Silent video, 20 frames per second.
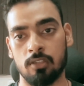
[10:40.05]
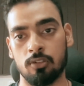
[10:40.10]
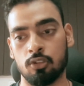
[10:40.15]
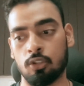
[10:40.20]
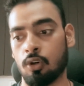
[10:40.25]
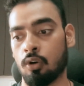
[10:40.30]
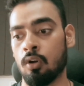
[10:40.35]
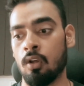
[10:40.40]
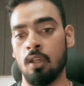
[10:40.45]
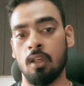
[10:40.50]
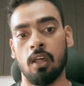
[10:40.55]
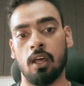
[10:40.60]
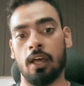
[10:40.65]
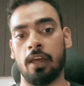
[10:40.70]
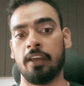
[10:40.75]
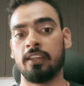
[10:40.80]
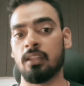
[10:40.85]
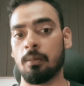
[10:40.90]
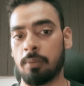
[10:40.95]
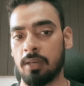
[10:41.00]
So
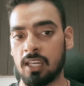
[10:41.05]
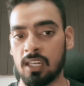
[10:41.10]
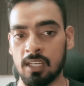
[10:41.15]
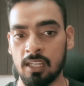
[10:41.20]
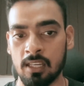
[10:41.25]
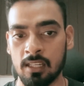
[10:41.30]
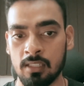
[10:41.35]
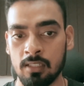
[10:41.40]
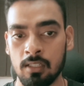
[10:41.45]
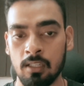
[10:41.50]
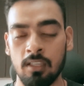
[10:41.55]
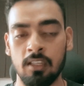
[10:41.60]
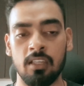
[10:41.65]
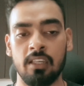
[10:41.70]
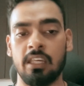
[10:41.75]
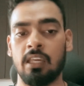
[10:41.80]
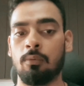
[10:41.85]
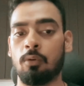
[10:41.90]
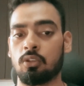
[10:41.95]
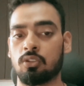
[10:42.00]
in the beginning,
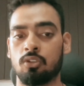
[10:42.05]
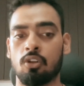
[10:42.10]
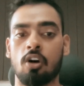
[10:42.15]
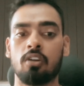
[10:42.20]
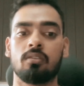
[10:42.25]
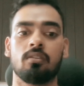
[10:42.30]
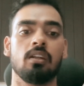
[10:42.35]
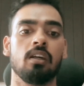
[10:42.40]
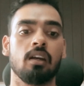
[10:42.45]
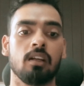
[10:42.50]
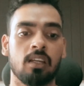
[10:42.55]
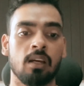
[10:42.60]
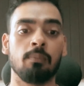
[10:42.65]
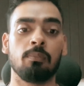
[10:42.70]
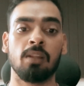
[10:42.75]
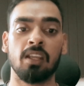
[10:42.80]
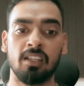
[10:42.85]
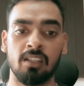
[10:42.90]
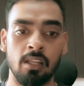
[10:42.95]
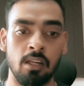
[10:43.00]
he was not
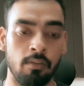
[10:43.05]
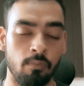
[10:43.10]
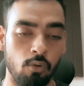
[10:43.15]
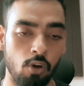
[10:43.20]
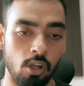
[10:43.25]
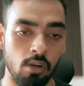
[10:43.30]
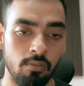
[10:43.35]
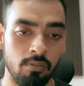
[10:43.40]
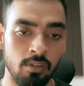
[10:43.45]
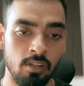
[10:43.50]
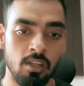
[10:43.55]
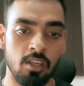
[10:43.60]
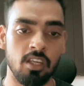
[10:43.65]
completely involved.